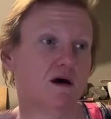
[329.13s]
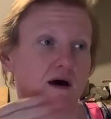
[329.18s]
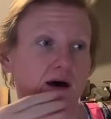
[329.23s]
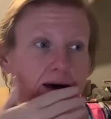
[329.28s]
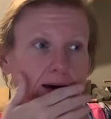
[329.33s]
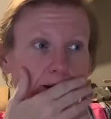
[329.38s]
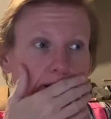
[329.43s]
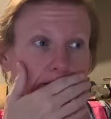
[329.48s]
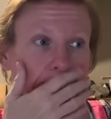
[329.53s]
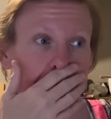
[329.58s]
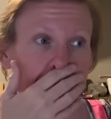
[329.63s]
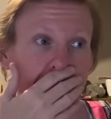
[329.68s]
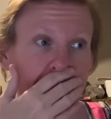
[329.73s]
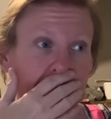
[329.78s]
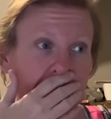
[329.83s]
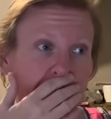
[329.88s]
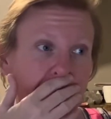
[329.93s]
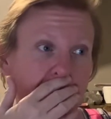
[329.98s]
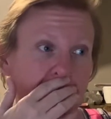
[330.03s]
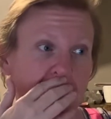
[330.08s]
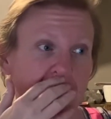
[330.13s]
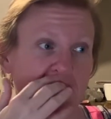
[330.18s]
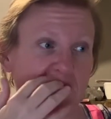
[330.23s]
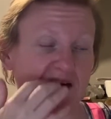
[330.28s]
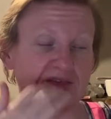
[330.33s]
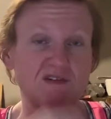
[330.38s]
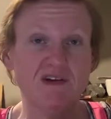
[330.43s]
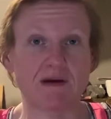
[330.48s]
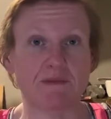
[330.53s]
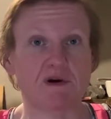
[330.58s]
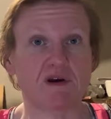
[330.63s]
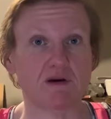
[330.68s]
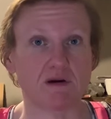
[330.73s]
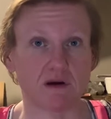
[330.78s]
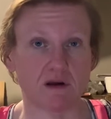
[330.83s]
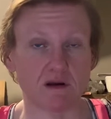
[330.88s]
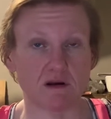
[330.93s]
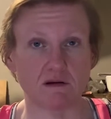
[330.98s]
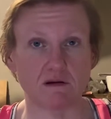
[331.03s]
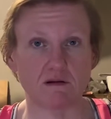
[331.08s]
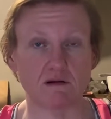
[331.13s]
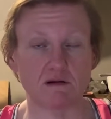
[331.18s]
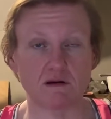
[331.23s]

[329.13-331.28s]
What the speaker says: every time I could.